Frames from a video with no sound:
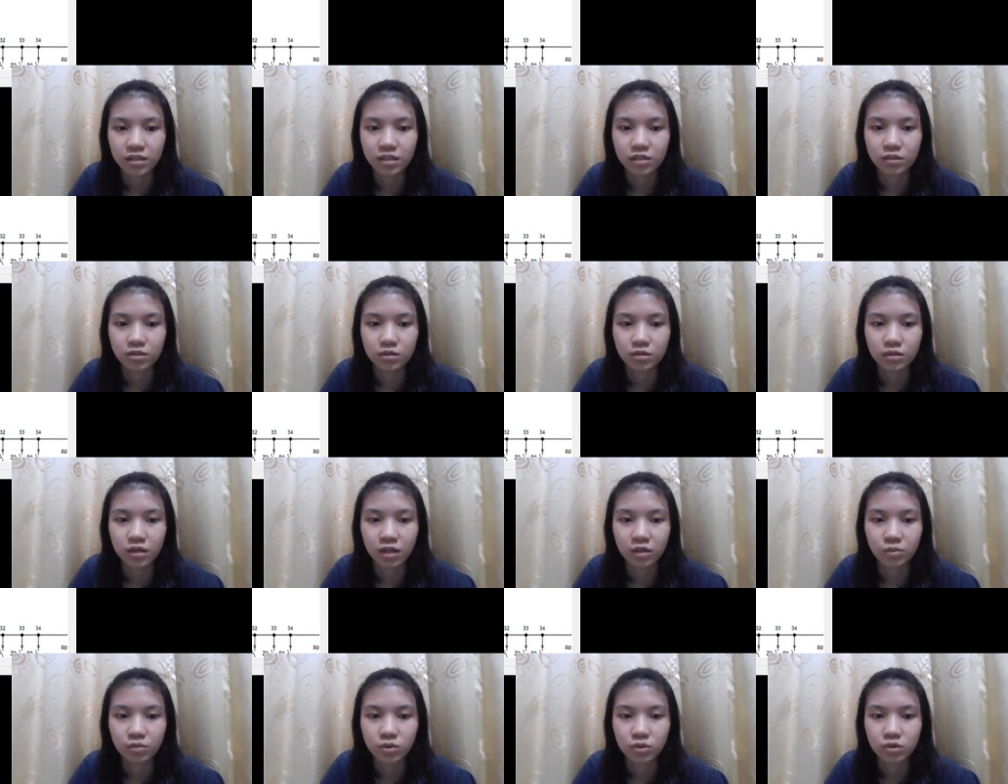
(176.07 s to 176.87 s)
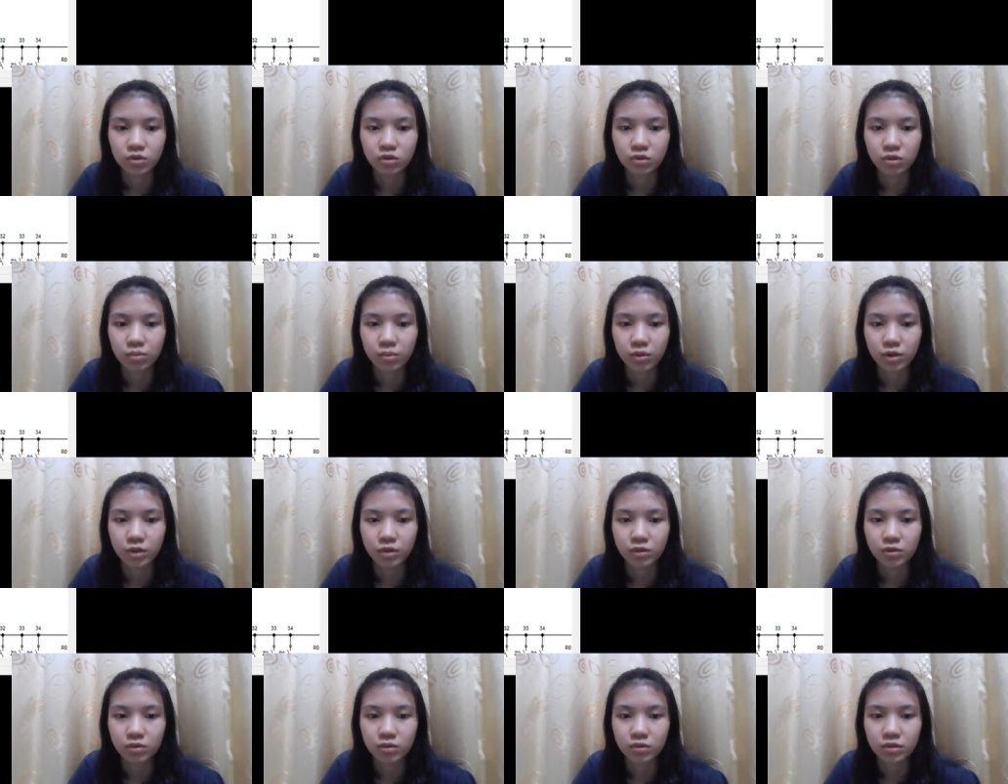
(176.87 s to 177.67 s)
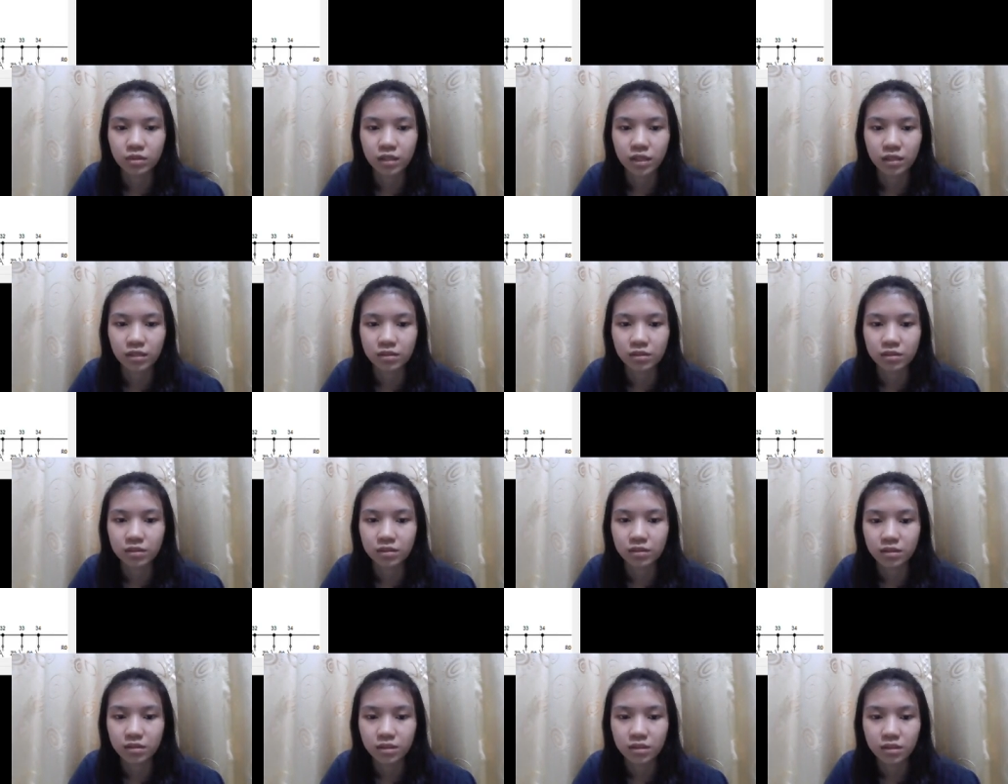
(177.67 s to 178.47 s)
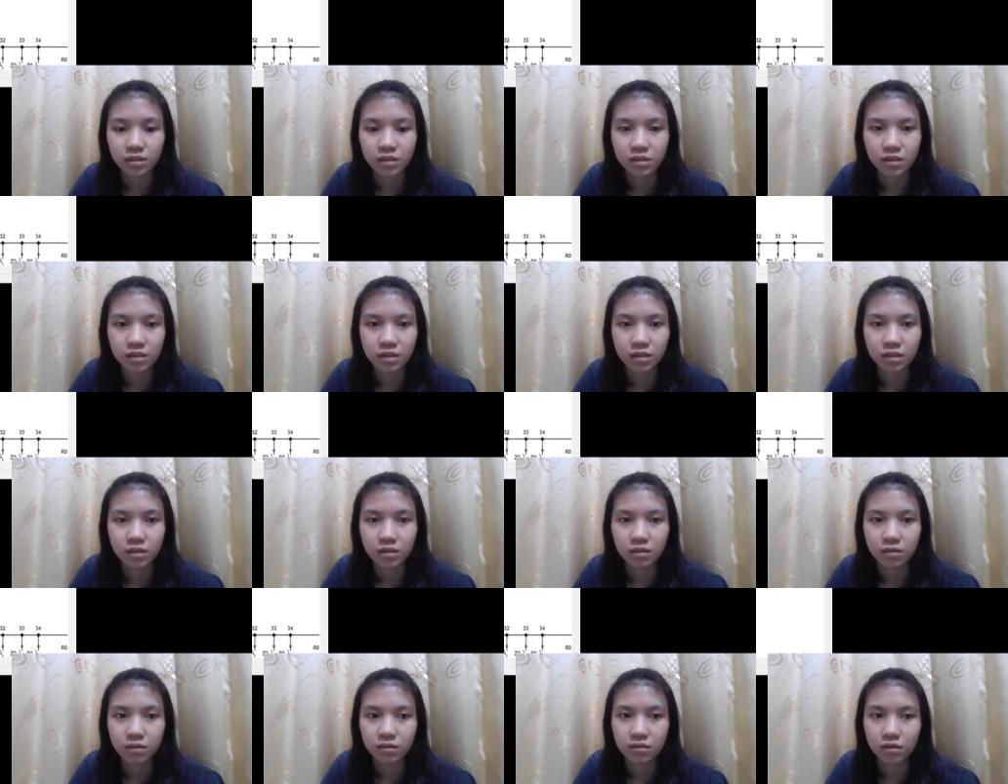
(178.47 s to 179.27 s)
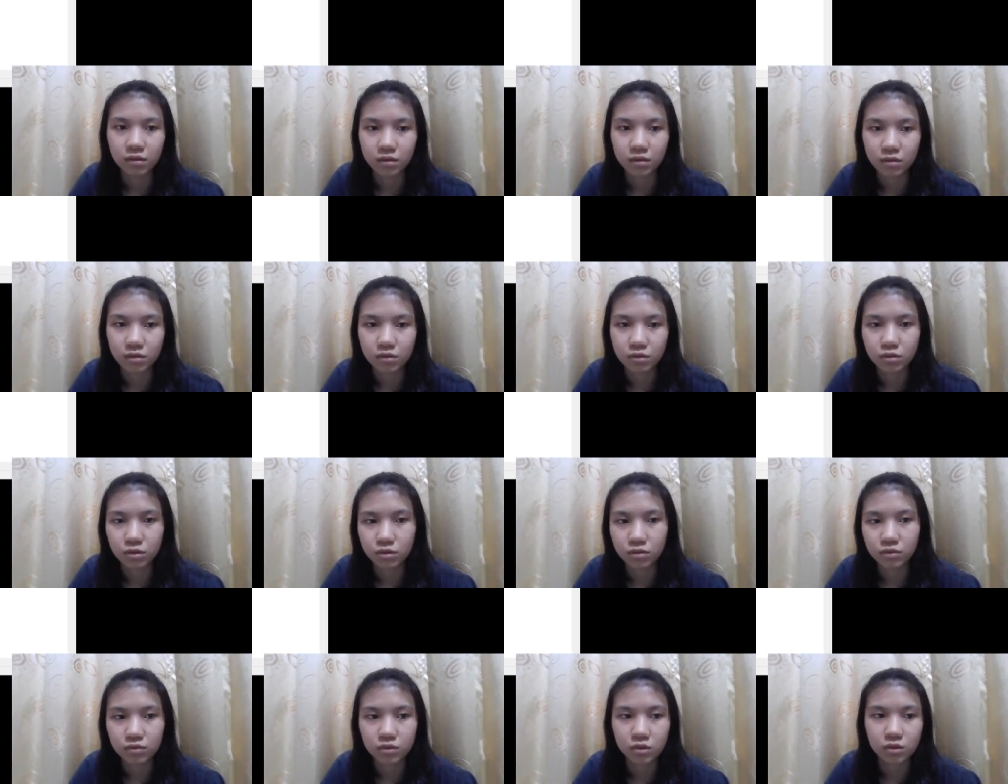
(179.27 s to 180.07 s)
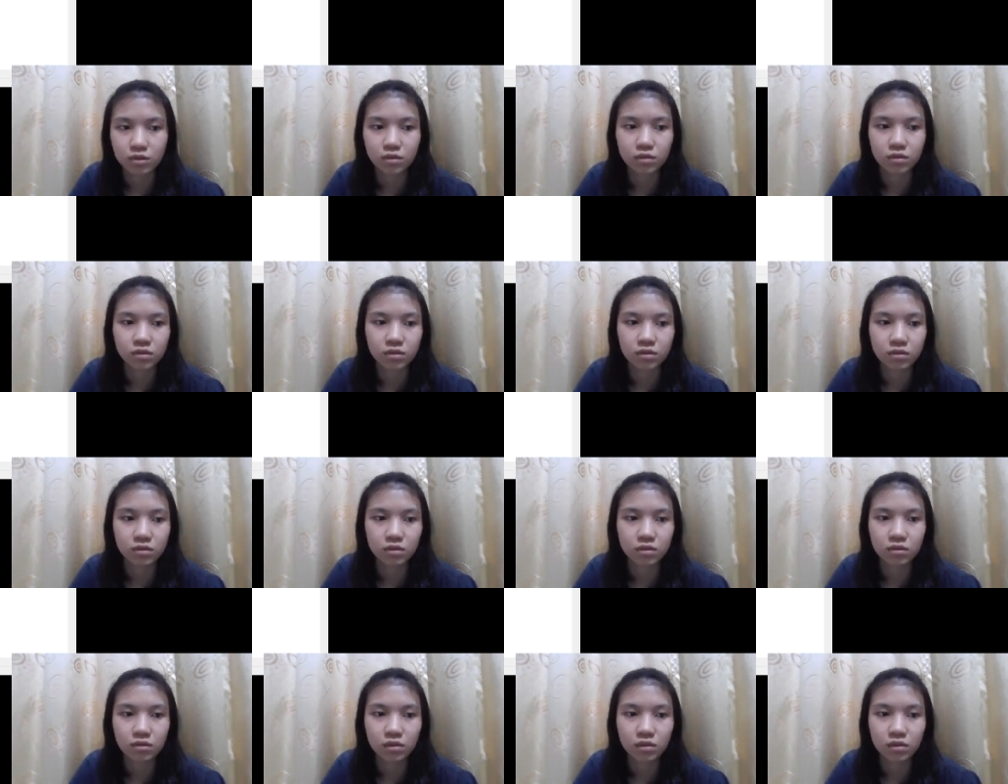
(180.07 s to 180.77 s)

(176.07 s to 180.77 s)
So I put 0.2 seconds. Okay, so for the